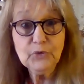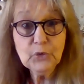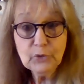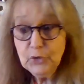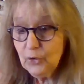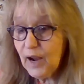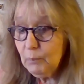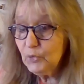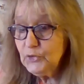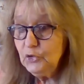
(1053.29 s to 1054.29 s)
You're you're
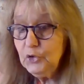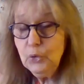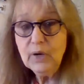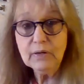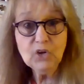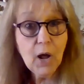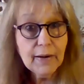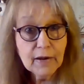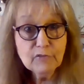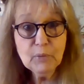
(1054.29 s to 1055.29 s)
able to do it. Not
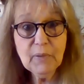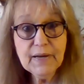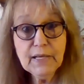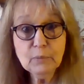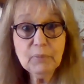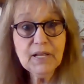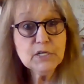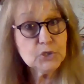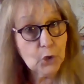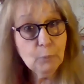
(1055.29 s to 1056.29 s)
everybody can play
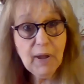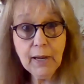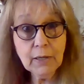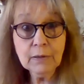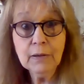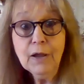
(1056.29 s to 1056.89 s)
Chopin.